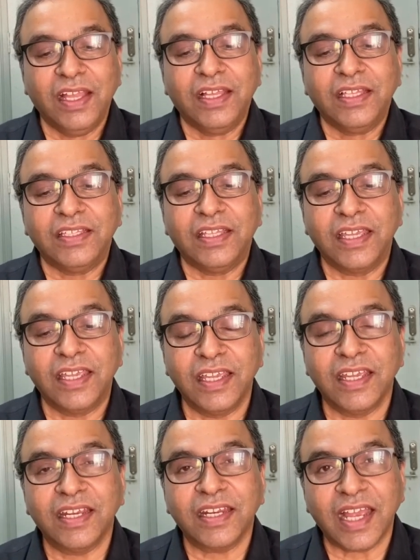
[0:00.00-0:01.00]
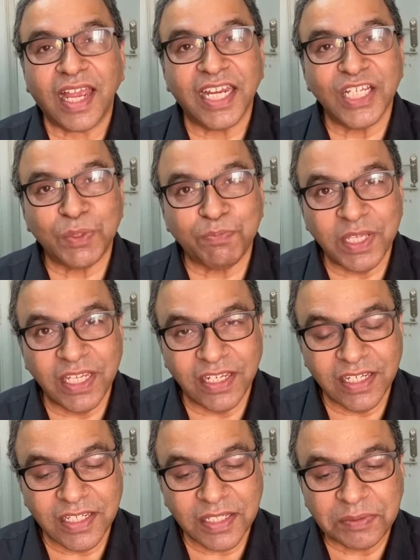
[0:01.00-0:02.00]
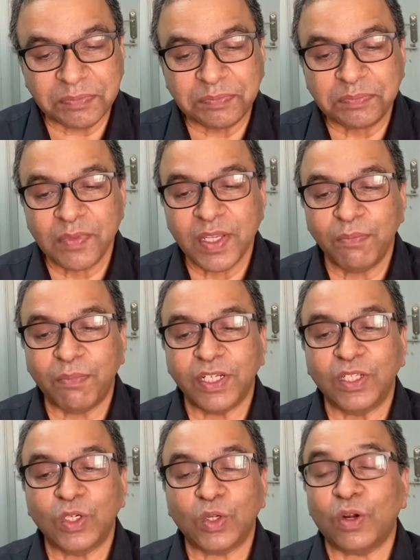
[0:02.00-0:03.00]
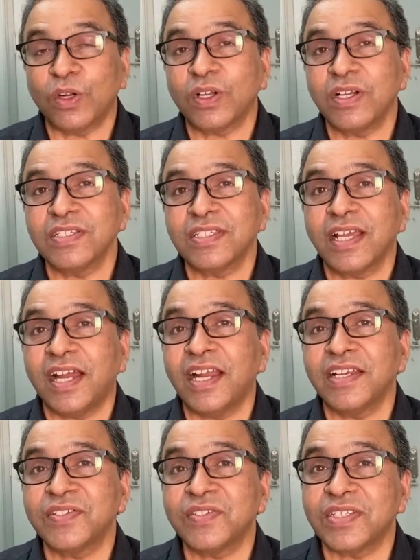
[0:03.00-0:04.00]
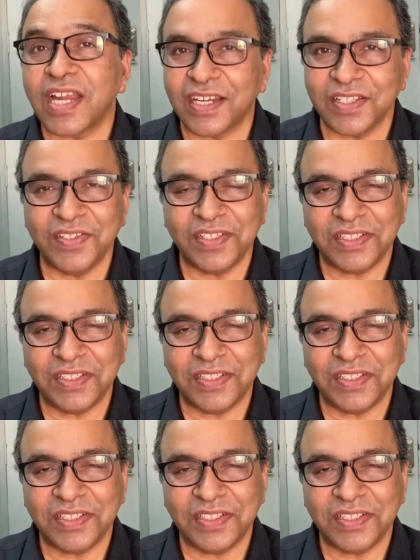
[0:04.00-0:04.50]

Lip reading: The hare had speed, but the tortoise had strategy.